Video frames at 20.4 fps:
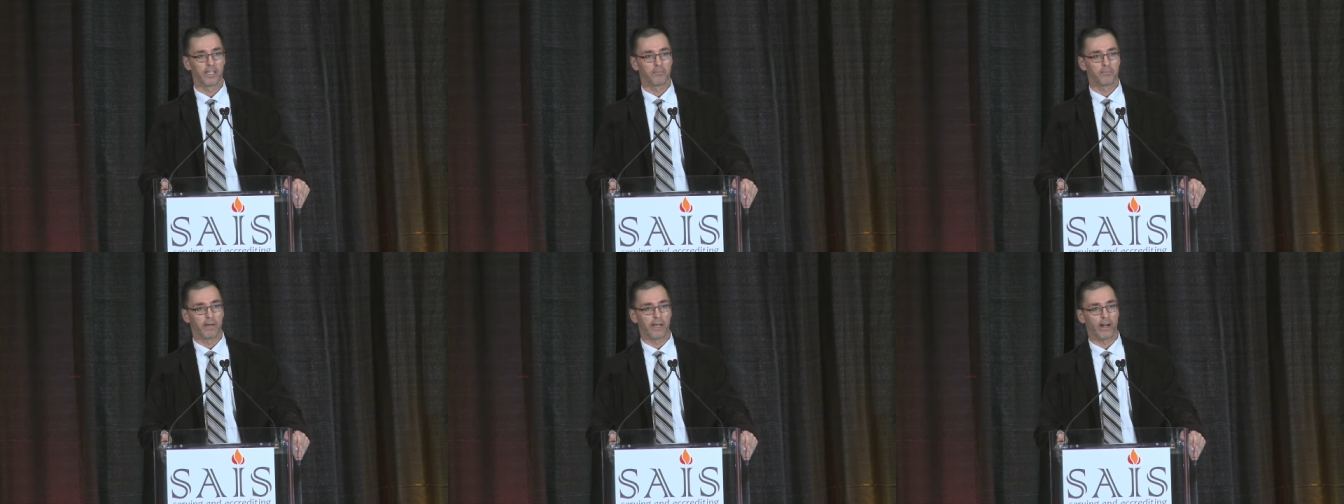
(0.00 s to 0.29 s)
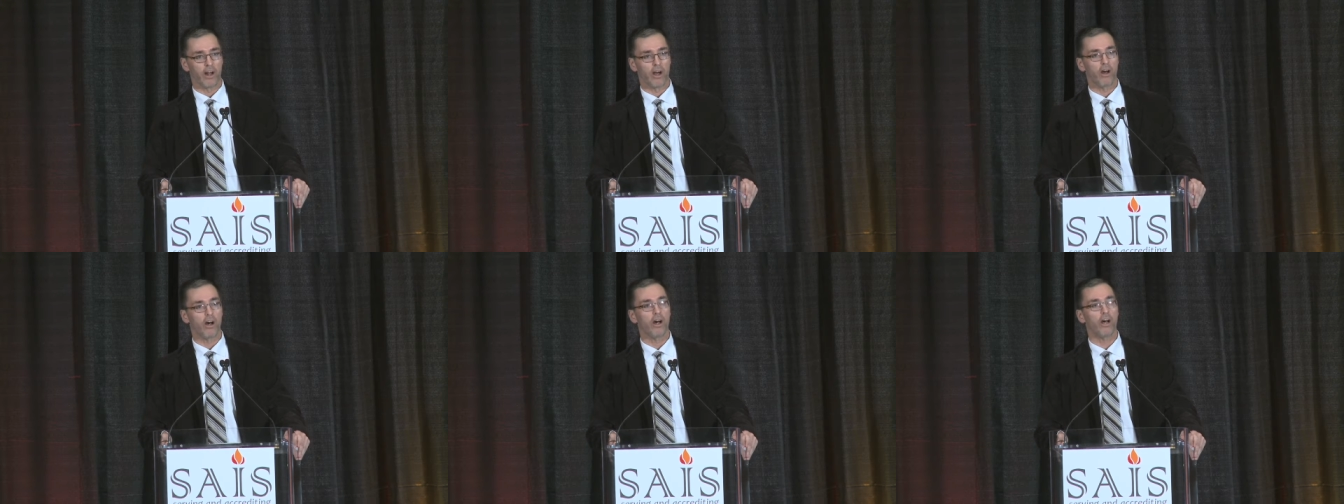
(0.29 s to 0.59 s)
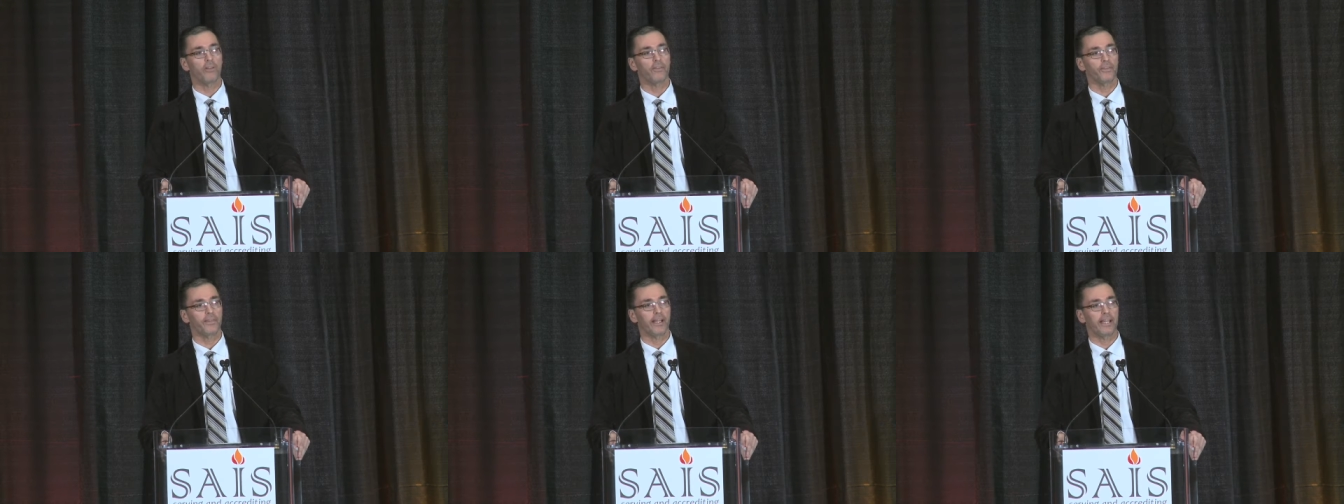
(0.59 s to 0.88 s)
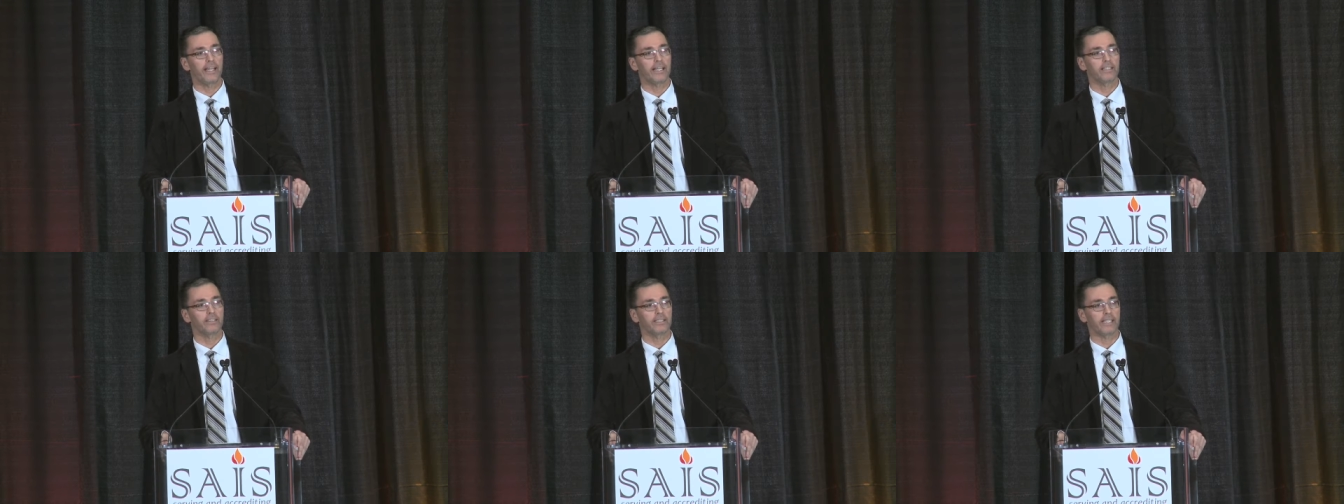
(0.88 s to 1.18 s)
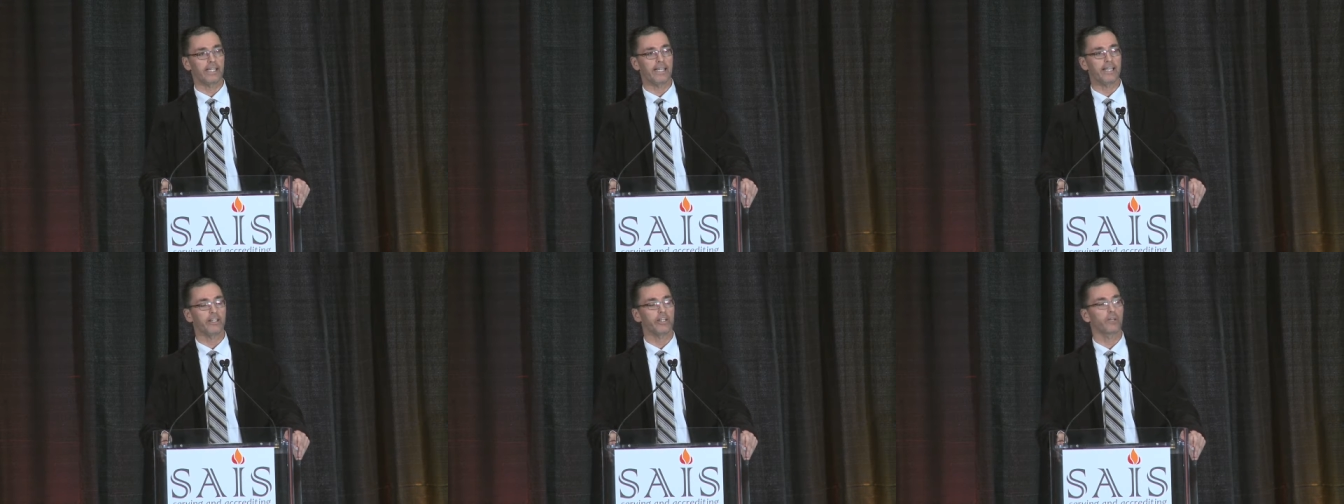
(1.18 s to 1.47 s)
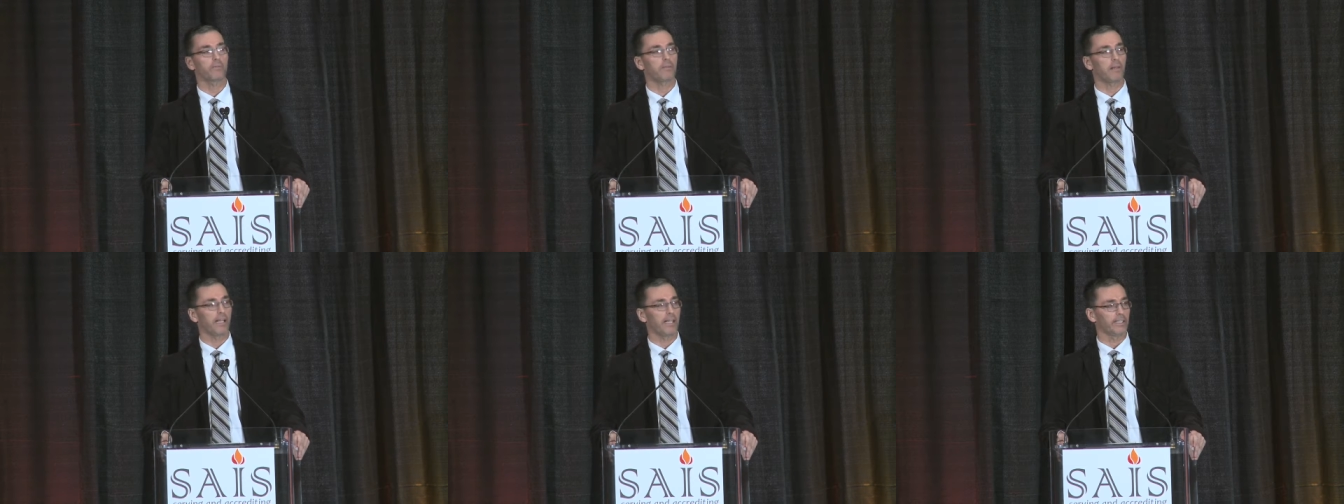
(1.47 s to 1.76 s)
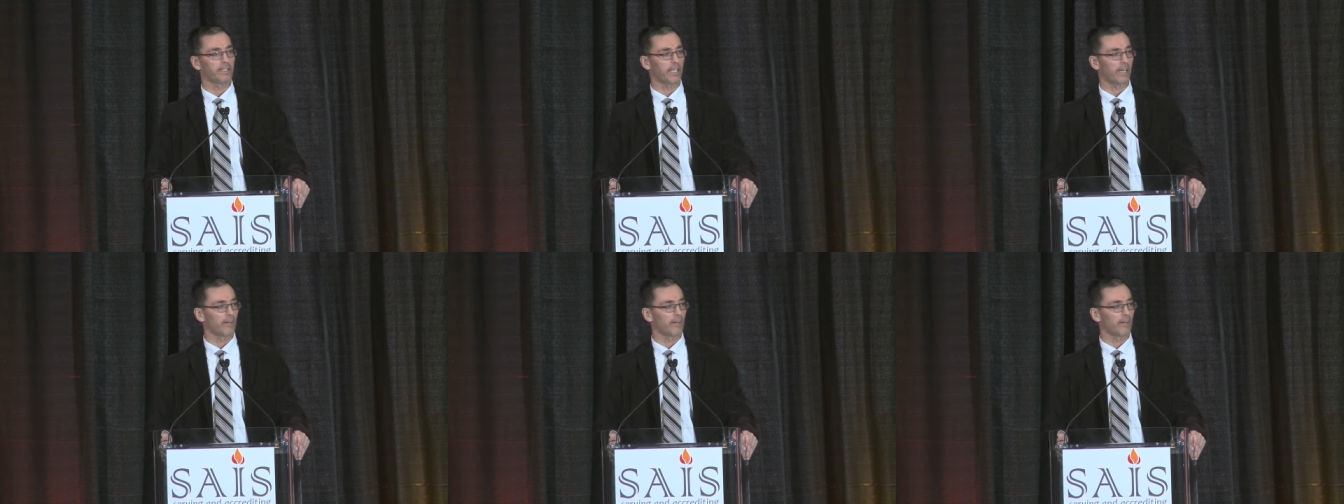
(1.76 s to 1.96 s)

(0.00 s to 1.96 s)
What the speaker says: but all things in their place.